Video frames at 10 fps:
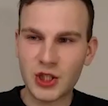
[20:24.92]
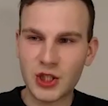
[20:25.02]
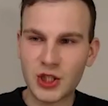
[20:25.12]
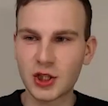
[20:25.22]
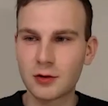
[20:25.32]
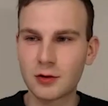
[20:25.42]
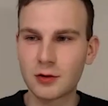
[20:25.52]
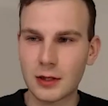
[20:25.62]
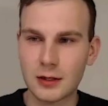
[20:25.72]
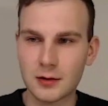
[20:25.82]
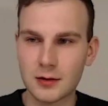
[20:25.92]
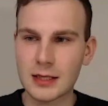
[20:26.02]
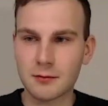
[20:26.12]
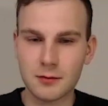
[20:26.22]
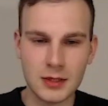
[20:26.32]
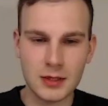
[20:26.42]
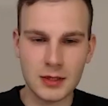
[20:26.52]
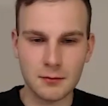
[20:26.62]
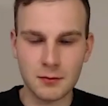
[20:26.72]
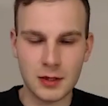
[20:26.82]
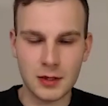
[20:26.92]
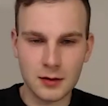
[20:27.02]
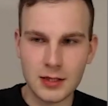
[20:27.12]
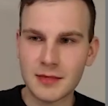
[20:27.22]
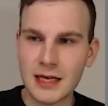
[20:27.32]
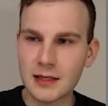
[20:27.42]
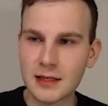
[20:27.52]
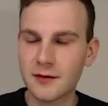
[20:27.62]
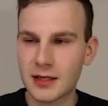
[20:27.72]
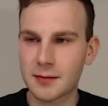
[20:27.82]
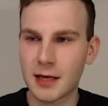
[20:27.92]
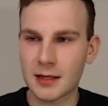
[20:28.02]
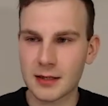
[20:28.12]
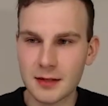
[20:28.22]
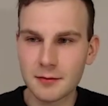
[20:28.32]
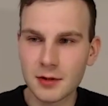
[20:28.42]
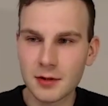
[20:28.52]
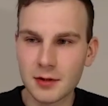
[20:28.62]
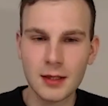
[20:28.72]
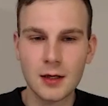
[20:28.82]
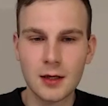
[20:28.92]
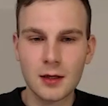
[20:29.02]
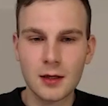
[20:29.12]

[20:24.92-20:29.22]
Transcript: change some data that's behind some symbols